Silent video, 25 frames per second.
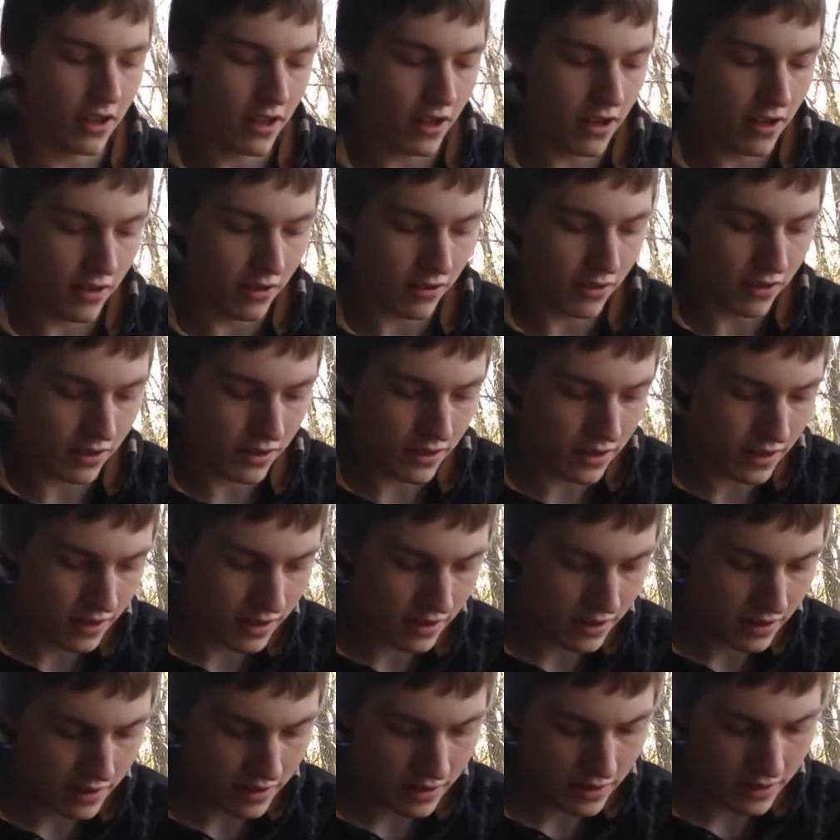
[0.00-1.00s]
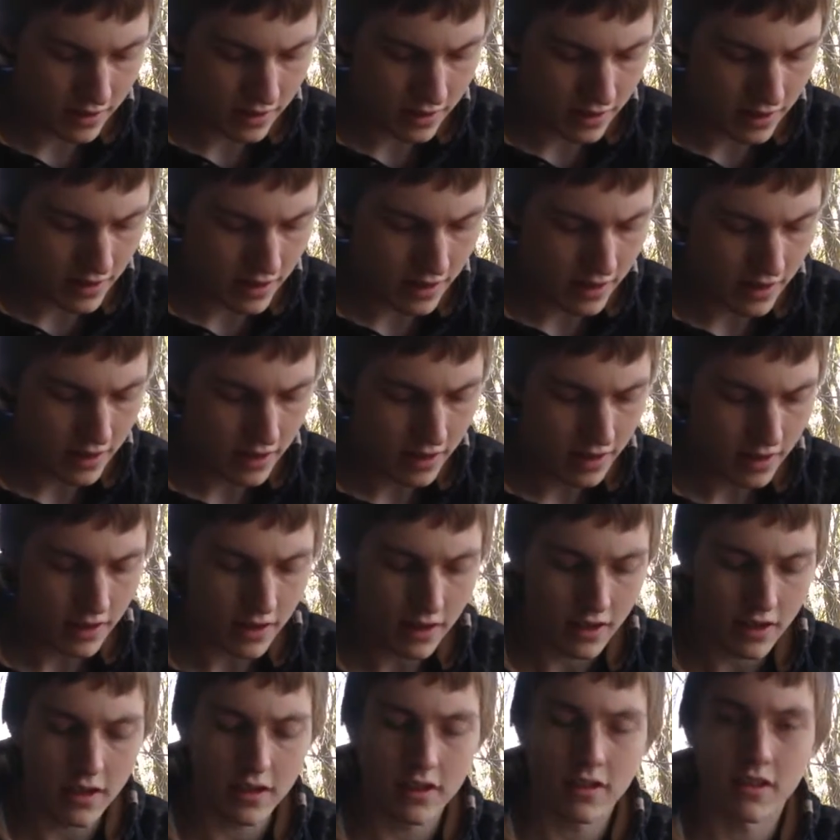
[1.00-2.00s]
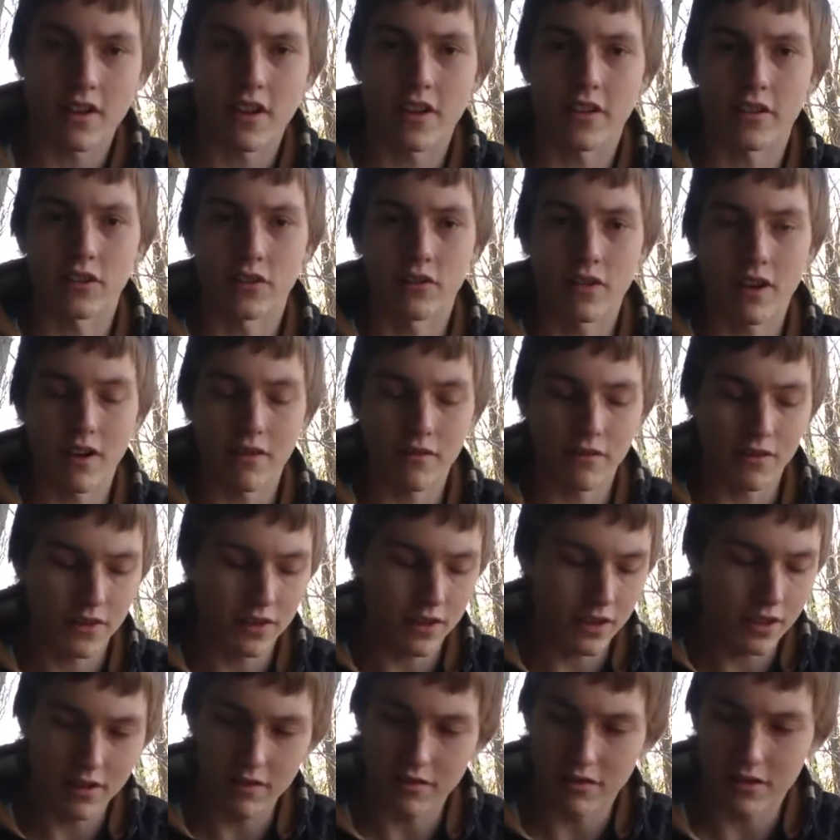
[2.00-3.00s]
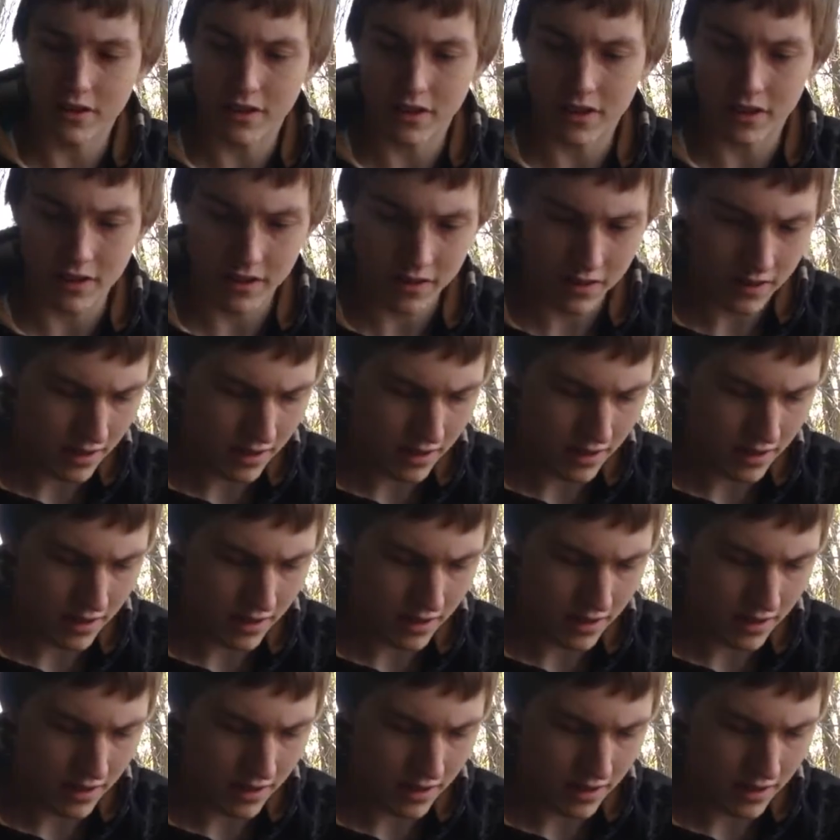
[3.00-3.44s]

Ghost. Another Grand Reserva.